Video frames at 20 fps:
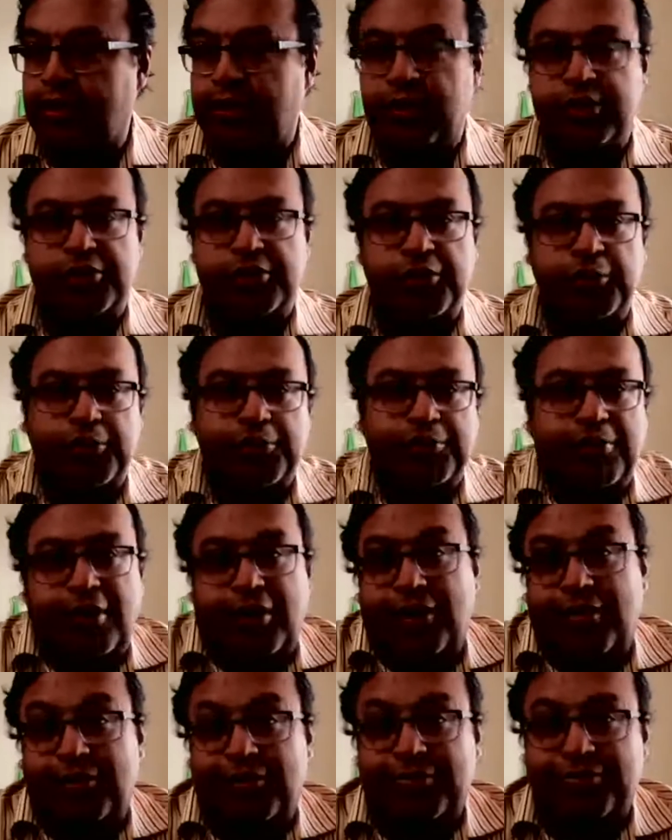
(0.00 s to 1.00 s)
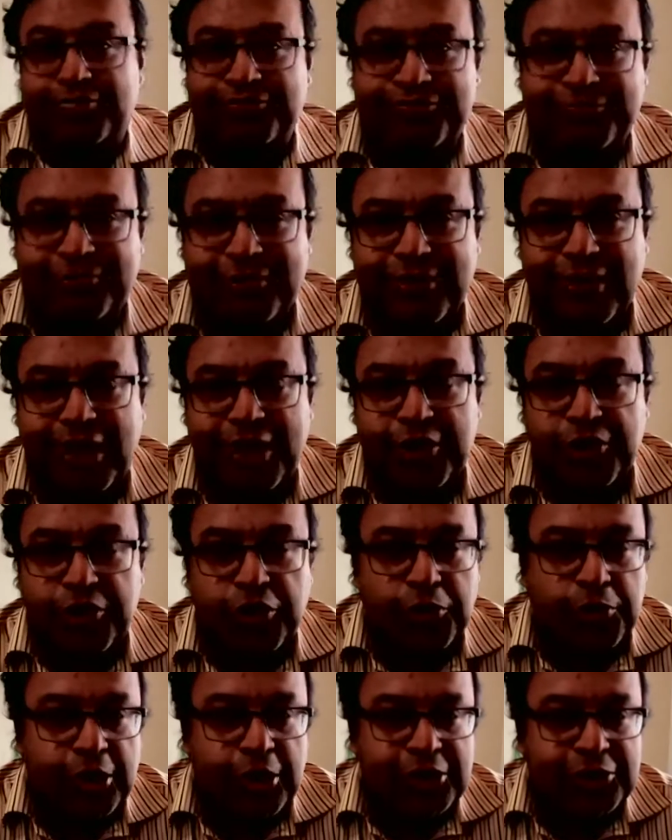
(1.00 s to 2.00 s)
So I don't
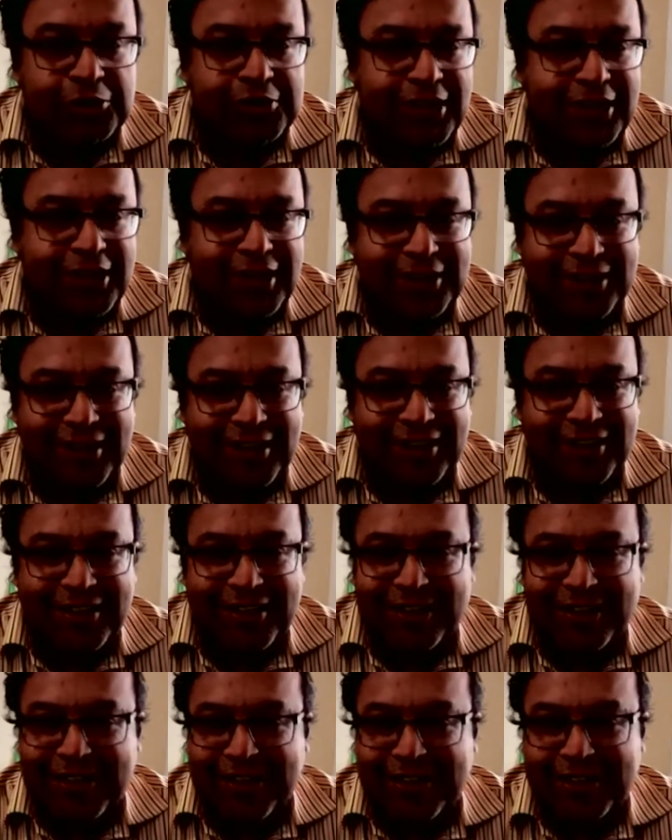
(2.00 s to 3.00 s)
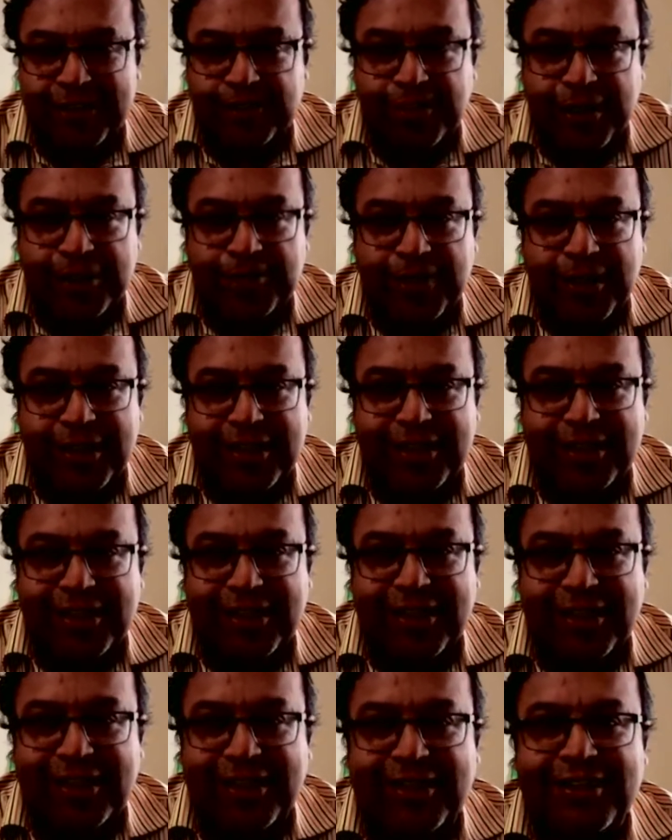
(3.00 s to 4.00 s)
know what to say, Ajay Bhai, but
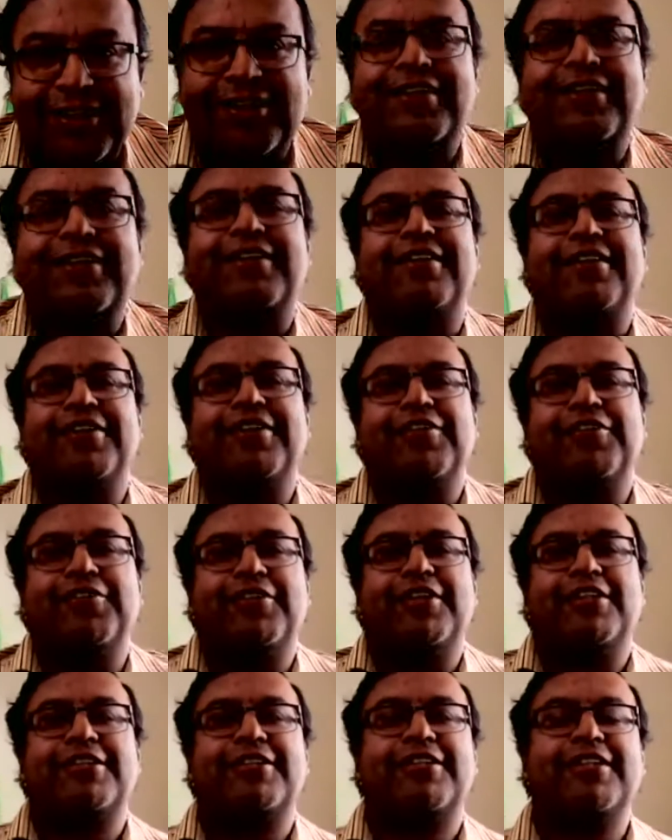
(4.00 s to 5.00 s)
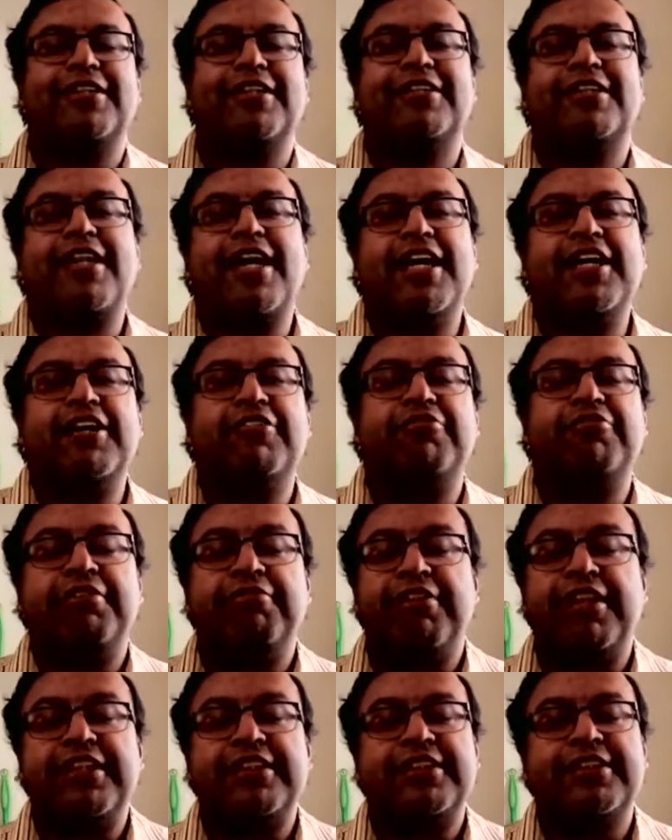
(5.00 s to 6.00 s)
this kind of
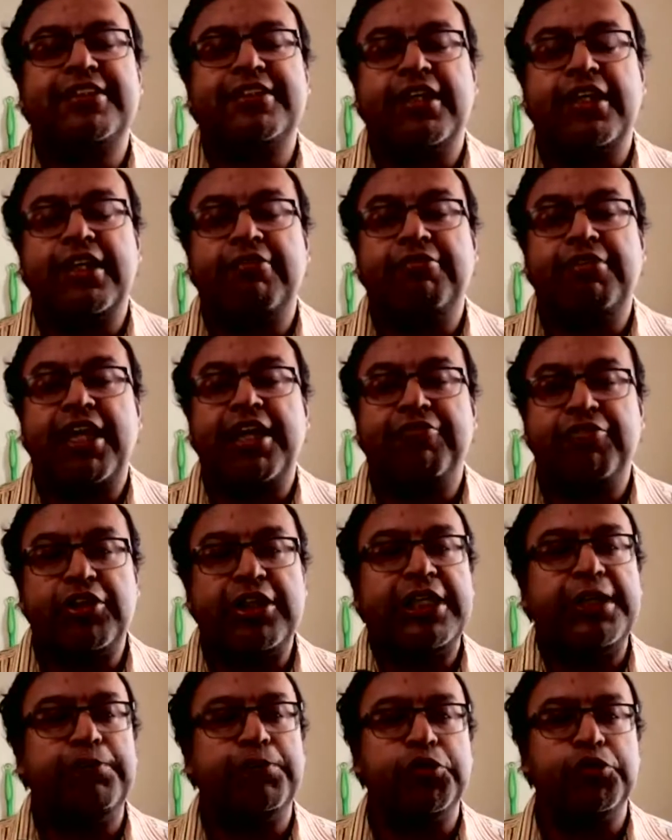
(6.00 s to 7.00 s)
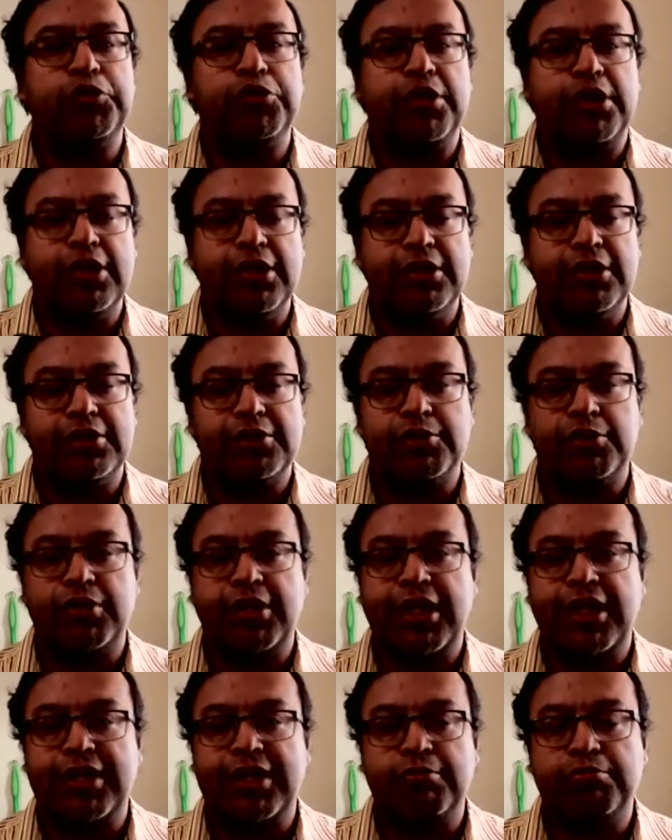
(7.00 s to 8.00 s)
events we have to keep doing so
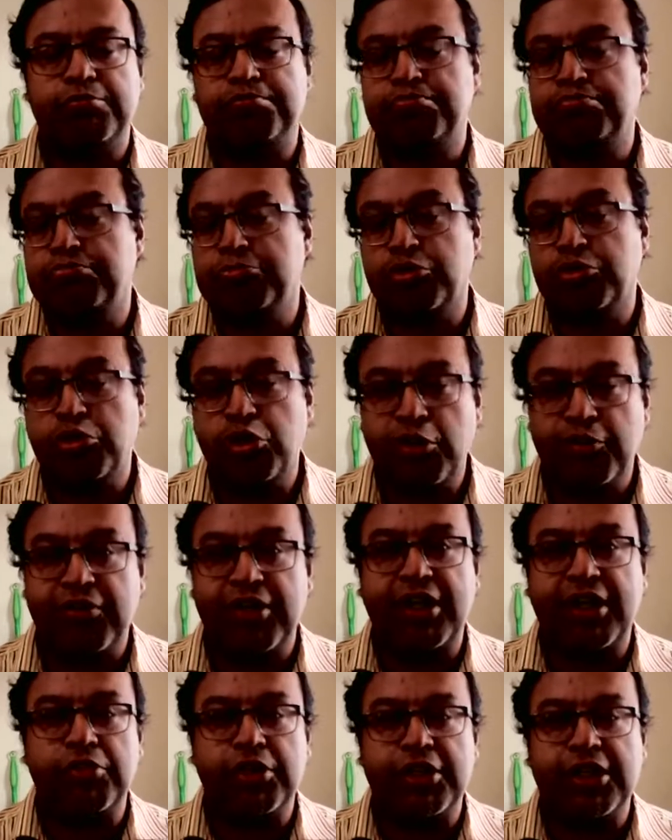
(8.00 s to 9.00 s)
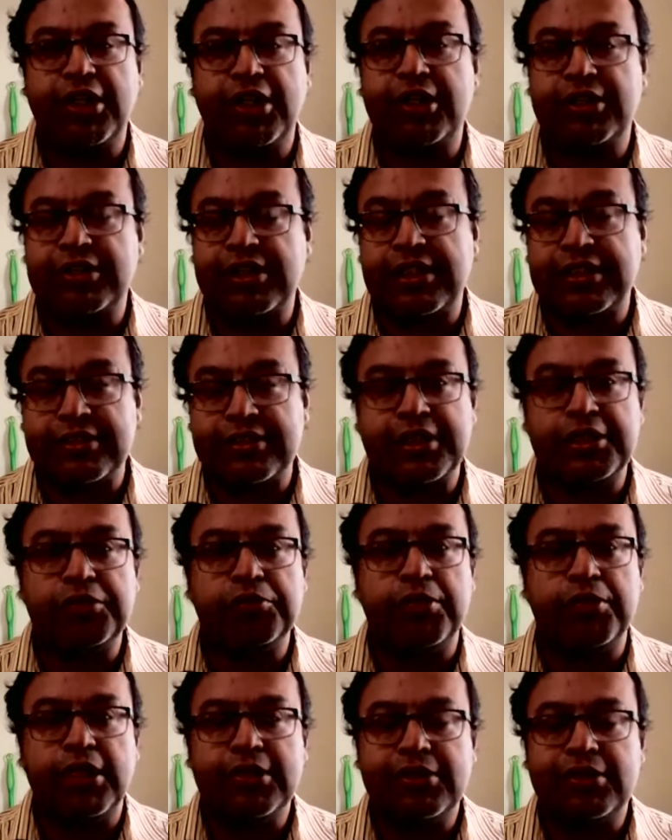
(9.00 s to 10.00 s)
that whoever out there is listening
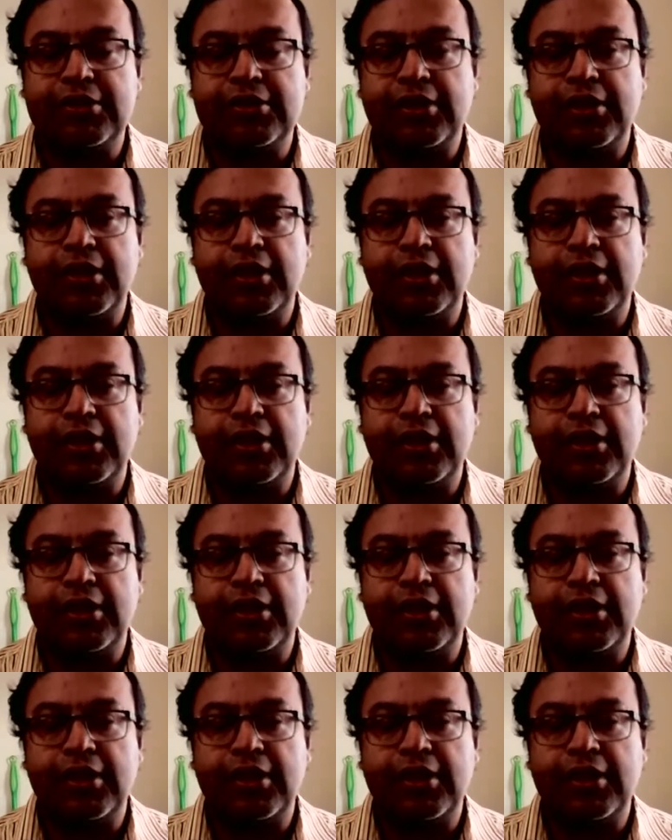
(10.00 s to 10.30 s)
to us